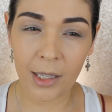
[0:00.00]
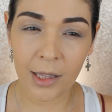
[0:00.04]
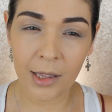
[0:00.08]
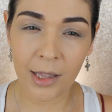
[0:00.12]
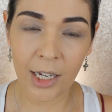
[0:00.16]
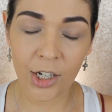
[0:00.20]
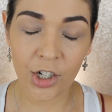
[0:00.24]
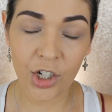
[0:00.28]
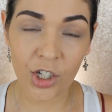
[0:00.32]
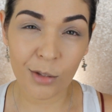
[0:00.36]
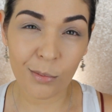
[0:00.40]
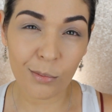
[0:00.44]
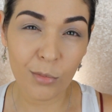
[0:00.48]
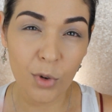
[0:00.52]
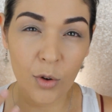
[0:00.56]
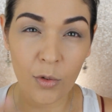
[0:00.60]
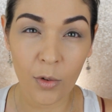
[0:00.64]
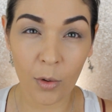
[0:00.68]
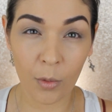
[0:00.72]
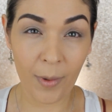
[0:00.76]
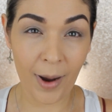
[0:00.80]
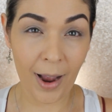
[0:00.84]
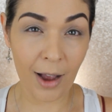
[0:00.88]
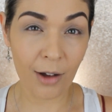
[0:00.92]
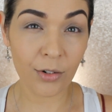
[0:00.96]
they just
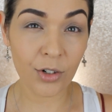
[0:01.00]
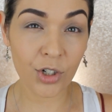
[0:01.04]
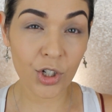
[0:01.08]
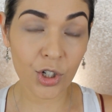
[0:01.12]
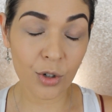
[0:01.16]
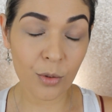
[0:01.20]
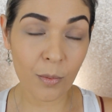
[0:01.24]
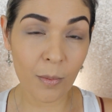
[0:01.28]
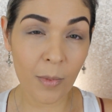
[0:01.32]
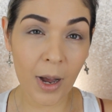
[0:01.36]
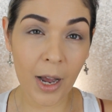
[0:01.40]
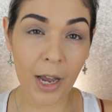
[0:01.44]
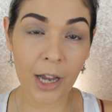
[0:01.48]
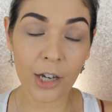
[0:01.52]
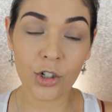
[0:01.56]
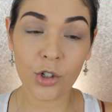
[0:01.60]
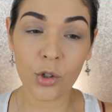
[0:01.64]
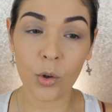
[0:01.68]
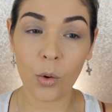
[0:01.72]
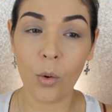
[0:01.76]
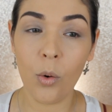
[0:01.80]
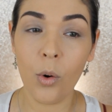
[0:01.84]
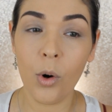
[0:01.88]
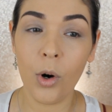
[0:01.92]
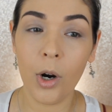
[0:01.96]
move around too
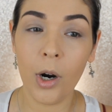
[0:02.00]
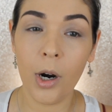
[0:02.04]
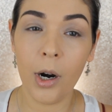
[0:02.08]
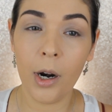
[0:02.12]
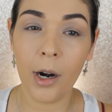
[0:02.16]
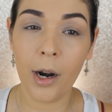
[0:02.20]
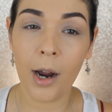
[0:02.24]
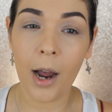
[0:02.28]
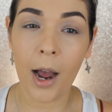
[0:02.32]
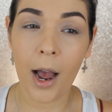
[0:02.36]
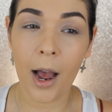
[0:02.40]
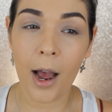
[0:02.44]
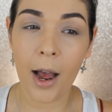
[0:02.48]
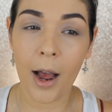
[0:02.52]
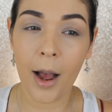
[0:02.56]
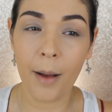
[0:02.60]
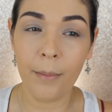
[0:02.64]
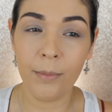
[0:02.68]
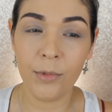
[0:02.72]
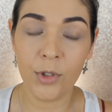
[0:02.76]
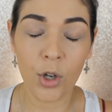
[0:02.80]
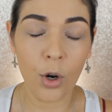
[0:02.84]
much or um,